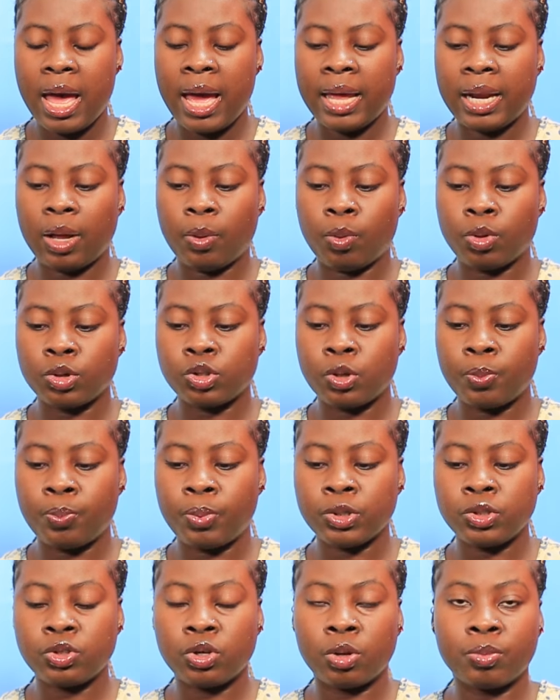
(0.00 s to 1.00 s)
and I was
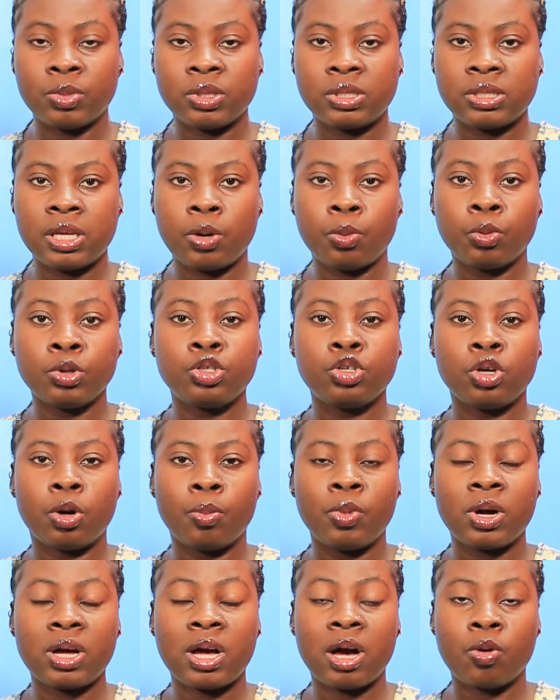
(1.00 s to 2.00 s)
support your muse or dear
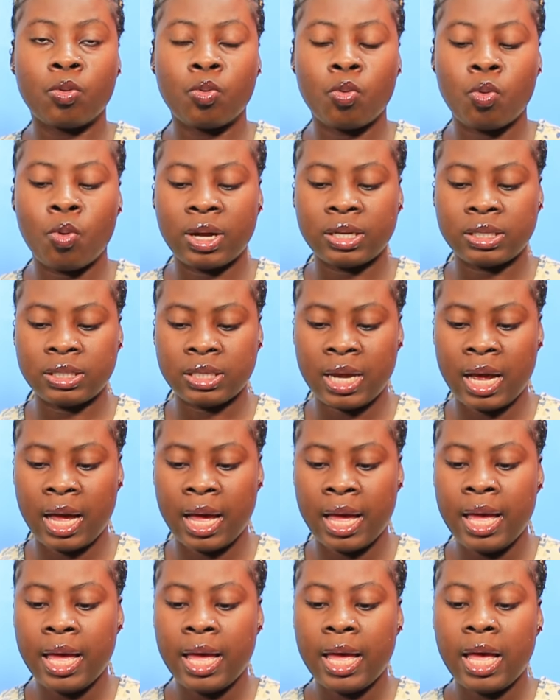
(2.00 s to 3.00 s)
mo can kwa
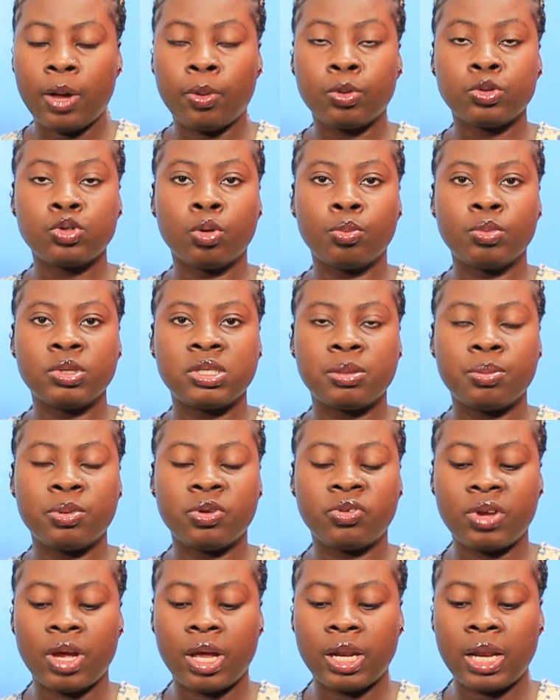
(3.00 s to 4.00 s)
dia and also
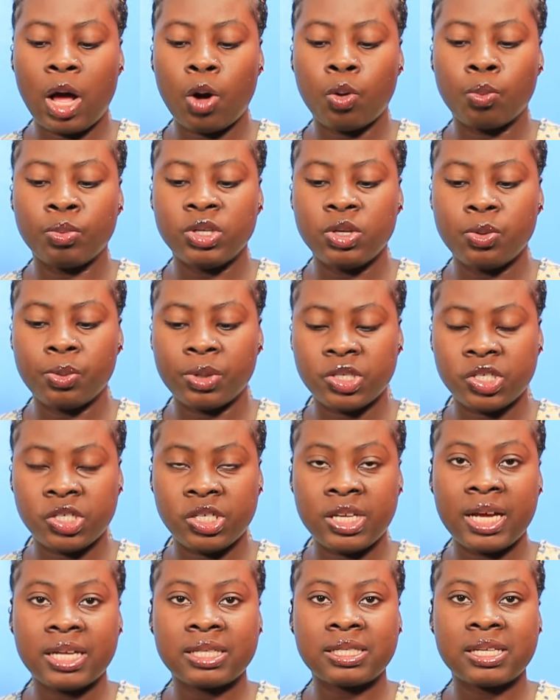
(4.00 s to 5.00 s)
mutimi share na umudi
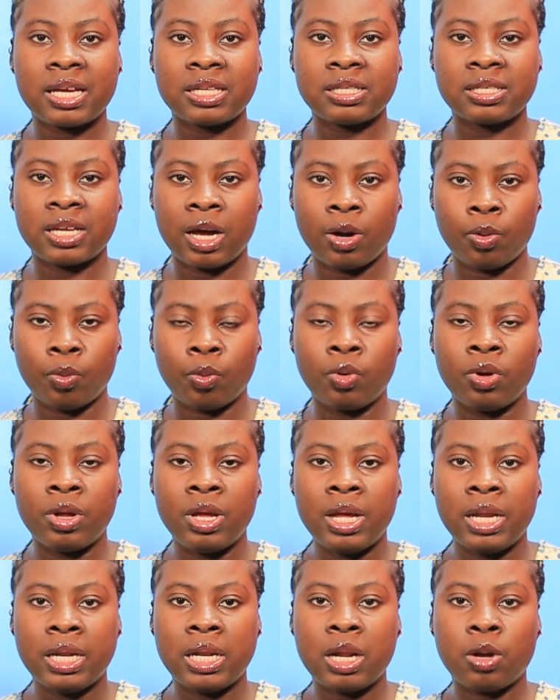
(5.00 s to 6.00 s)
wechi et our tawo
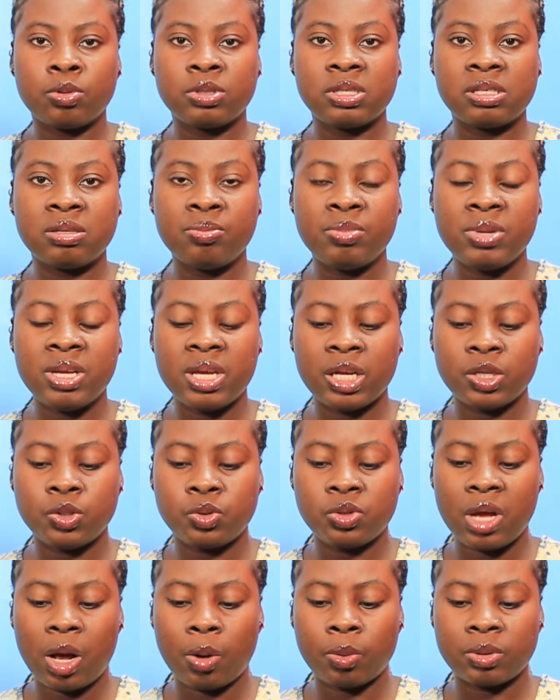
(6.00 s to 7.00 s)
na utimi
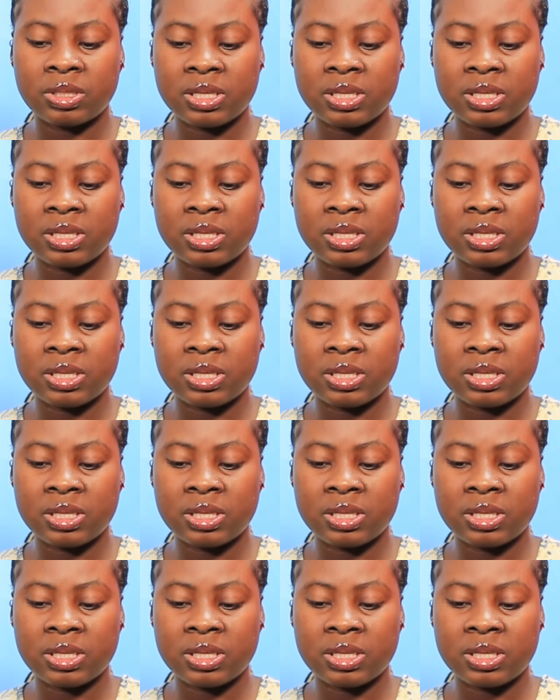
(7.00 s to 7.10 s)
eti our